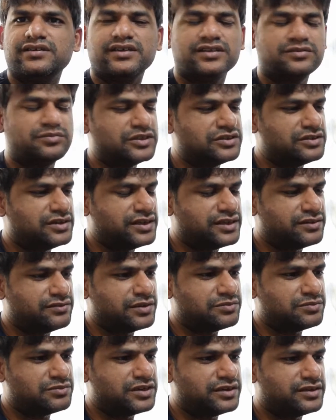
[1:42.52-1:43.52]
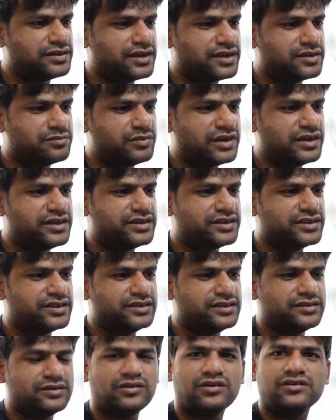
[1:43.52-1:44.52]
especially a website like mine
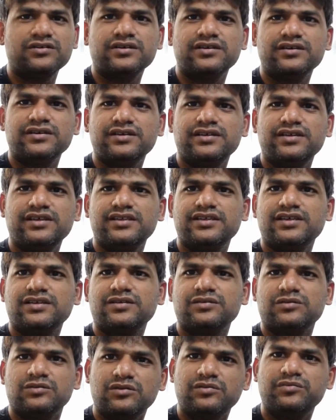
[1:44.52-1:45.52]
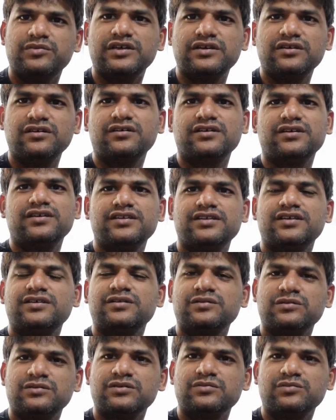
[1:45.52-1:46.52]
is not neither so big or neither
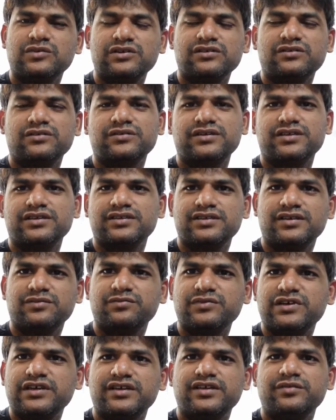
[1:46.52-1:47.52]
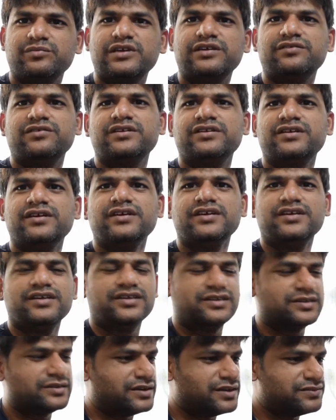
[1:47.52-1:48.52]
so small, so it is somewhere in between.
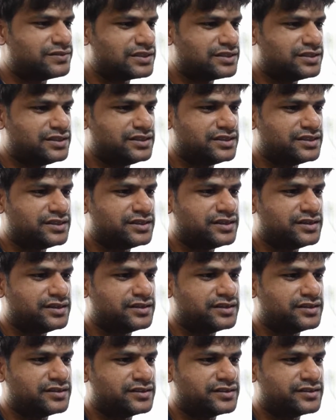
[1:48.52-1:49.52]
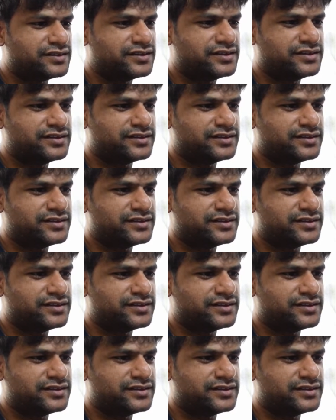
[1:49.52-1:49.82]
So I was thinking let